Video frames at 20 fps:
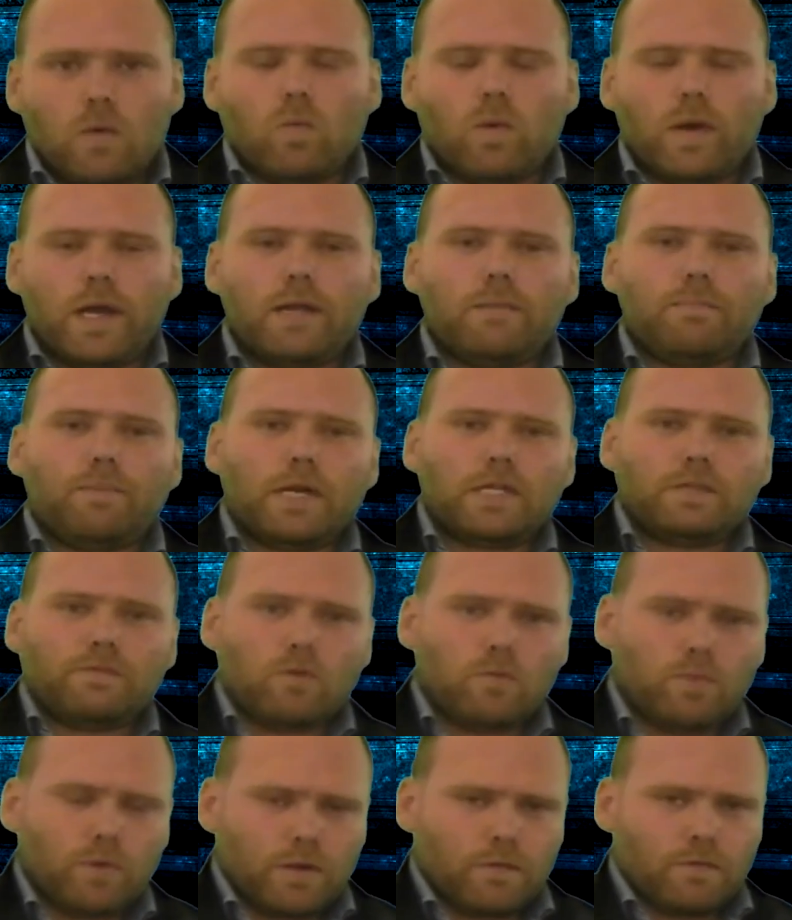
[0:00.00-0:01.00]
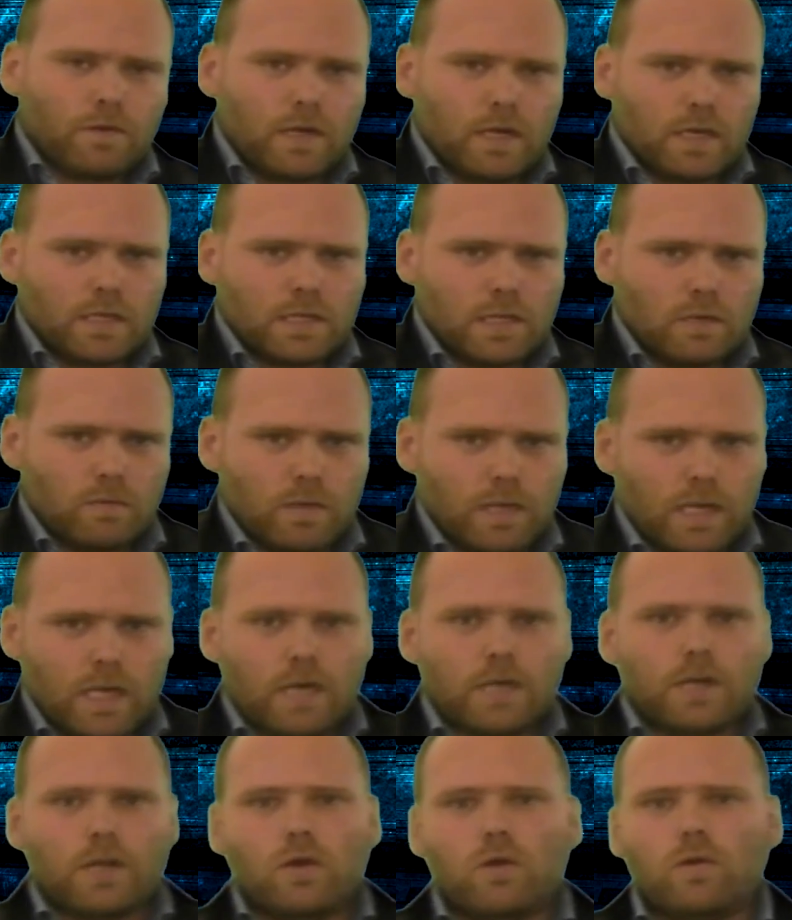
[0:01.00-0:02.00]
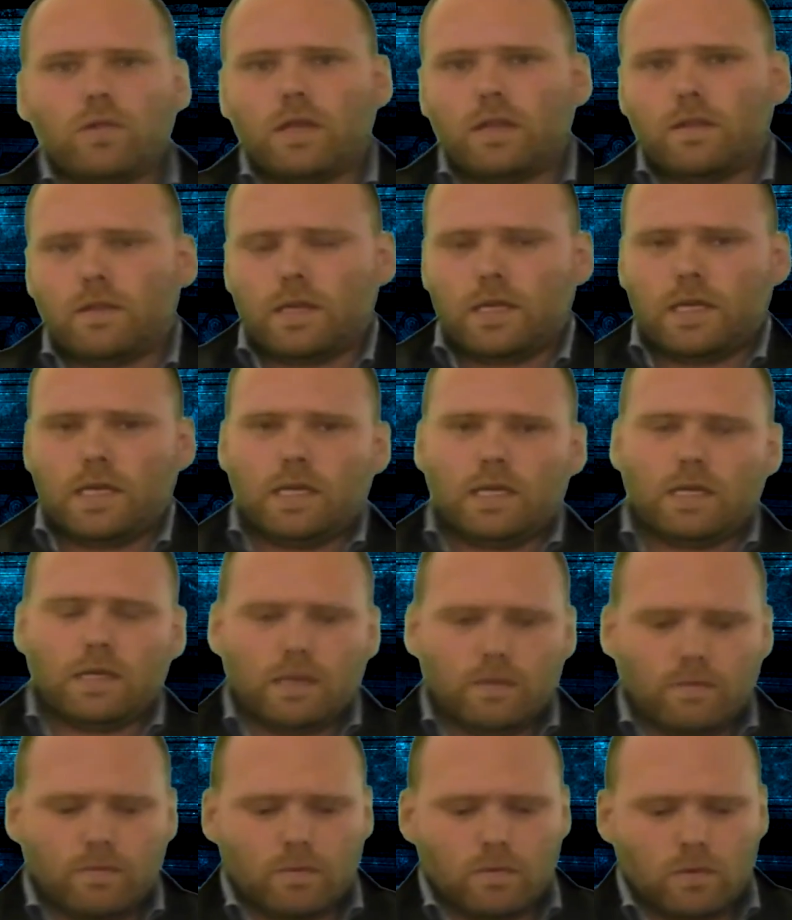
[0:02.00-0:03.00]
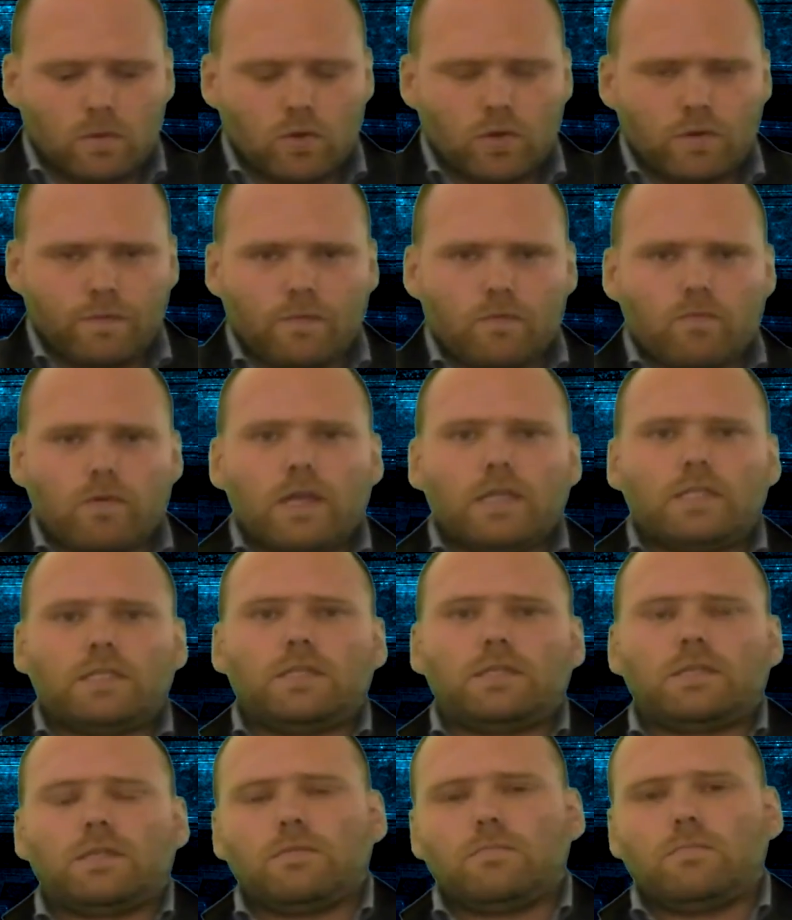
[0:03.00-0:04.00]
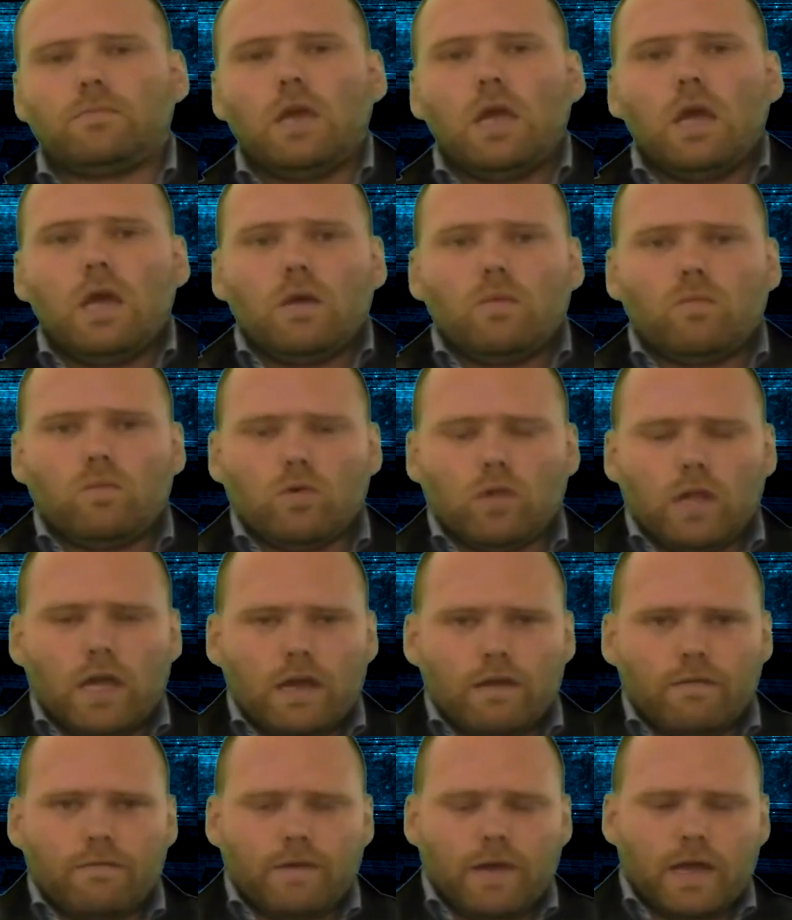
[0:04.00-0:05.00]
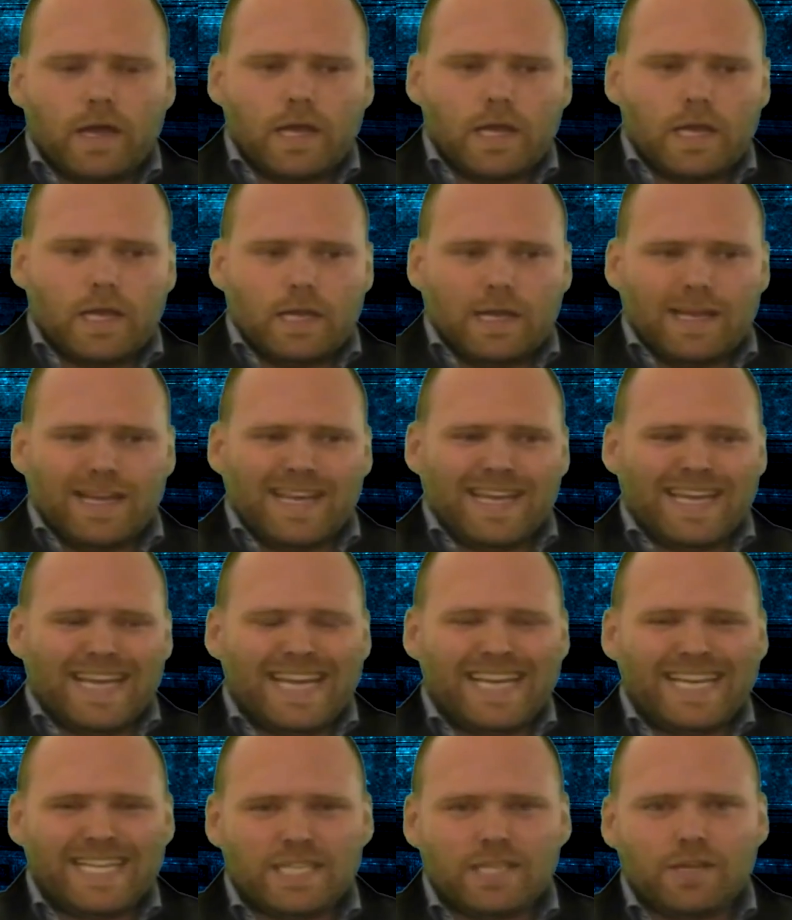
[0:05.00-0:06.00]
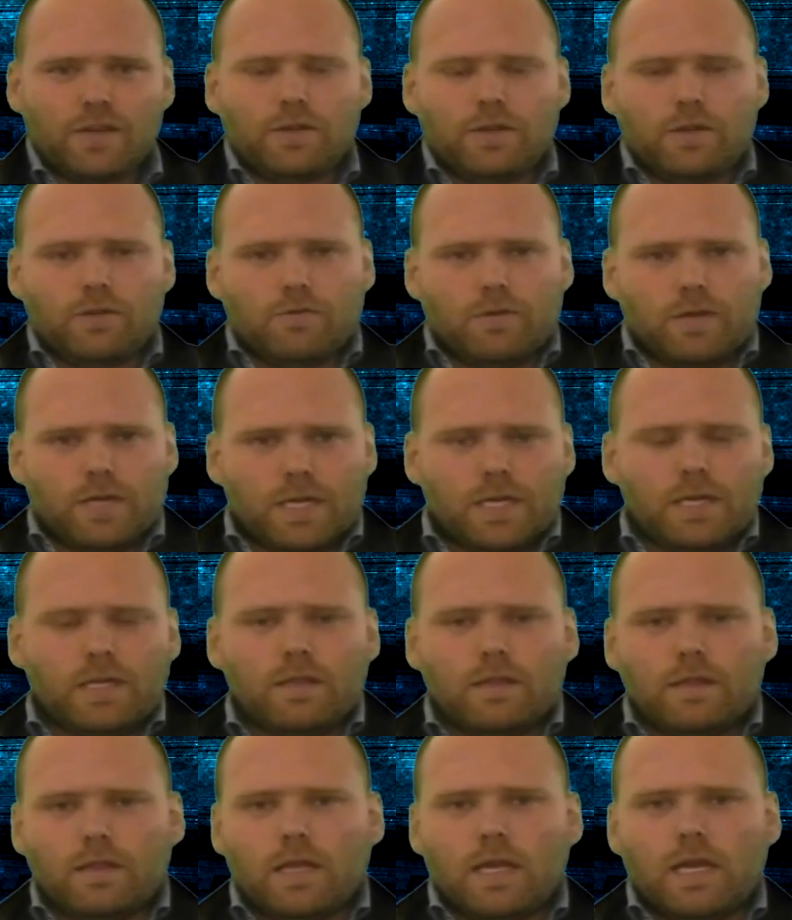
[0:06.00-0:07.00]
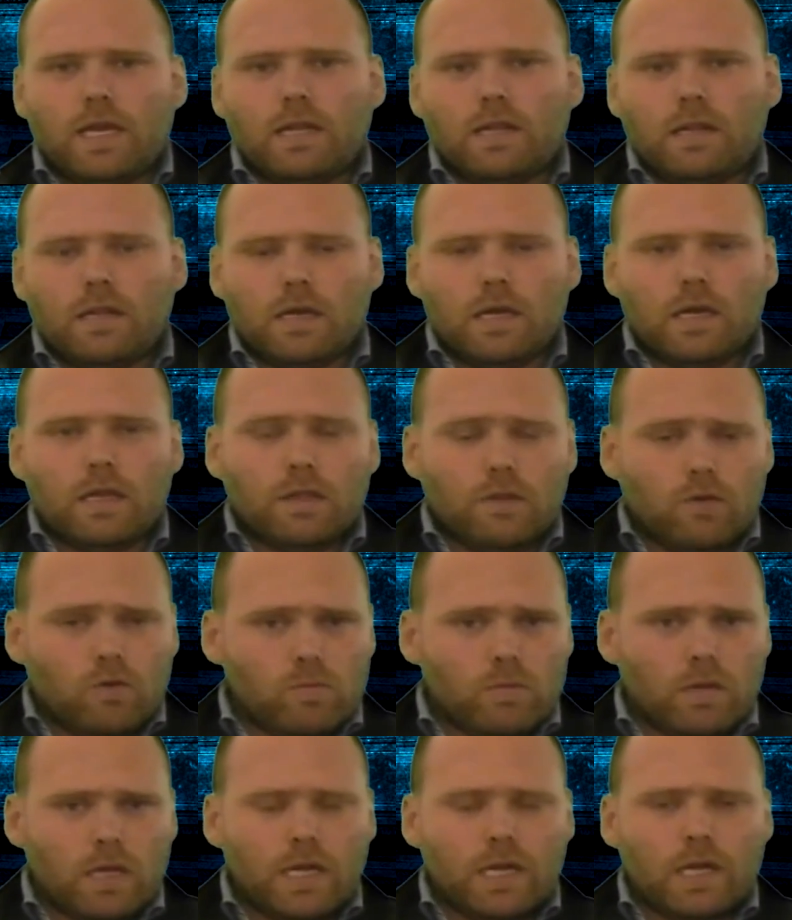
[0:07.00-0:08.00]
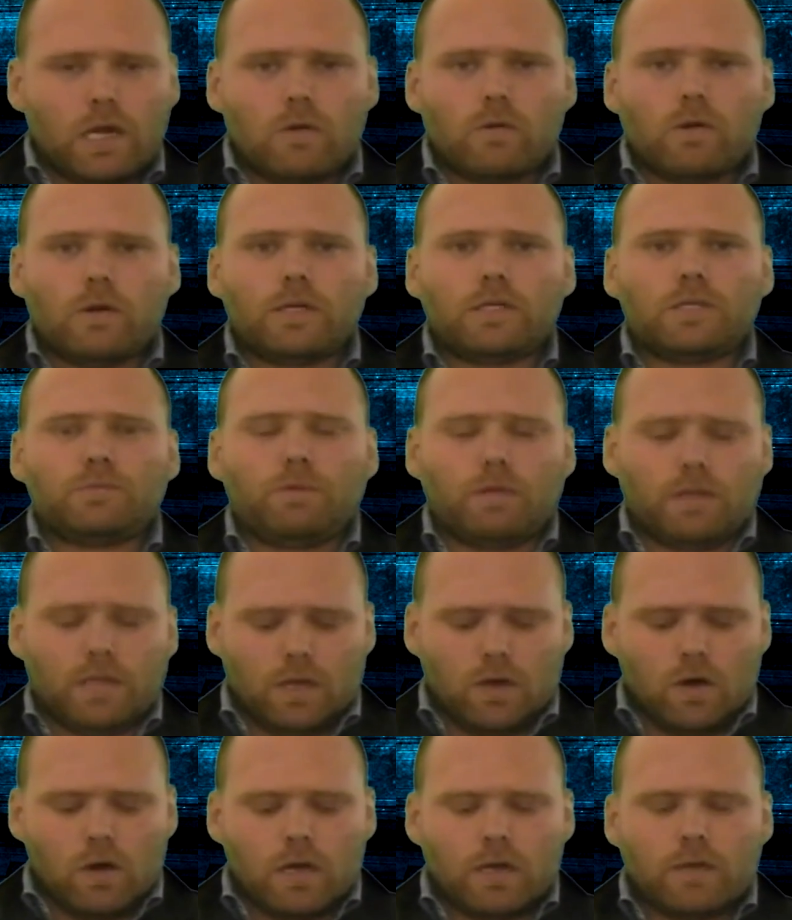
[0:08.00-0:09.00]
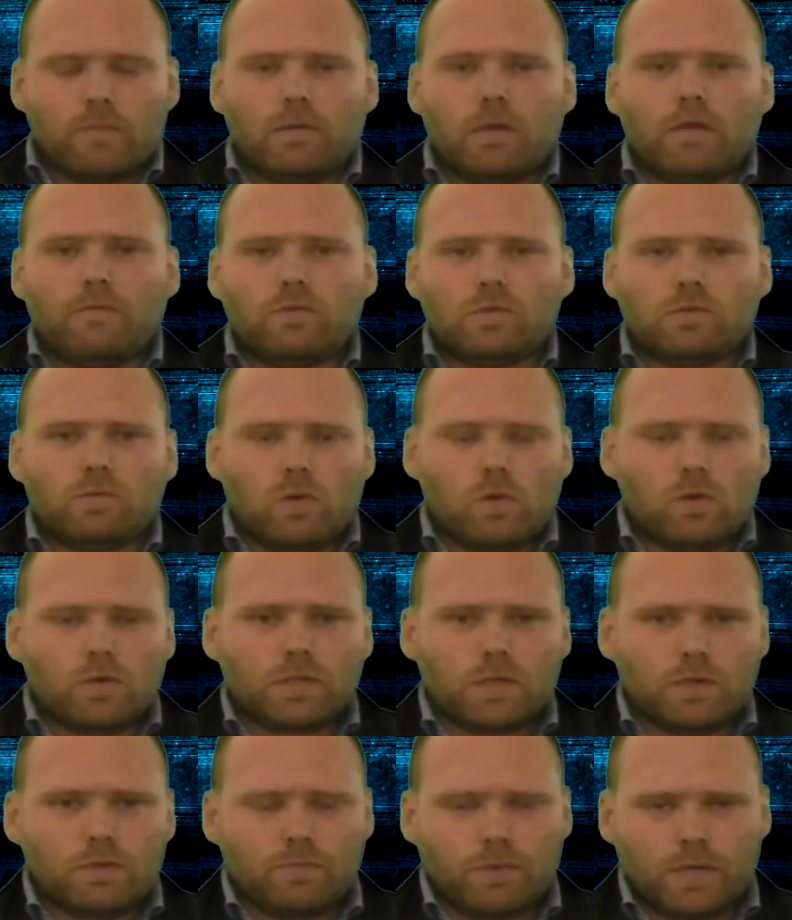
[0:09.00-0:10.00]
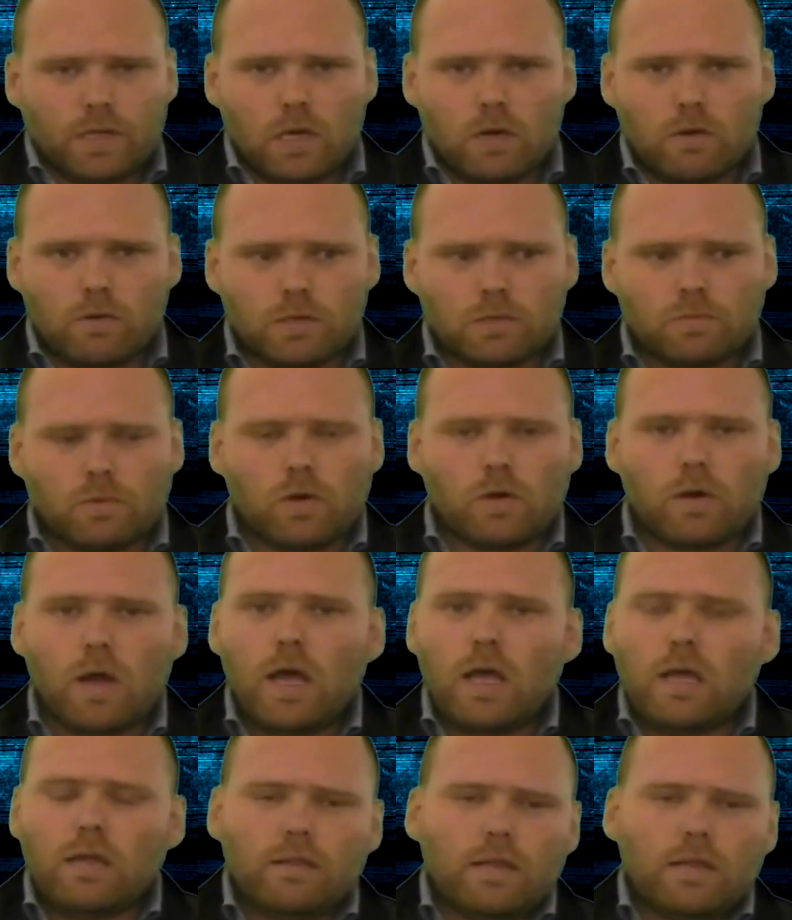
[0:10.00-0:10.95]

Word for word: When patch 4.3 does hit, we now know that the look for RAID system will have a easier degree than uh, the normal heroics, but the item levels will also be lower as well.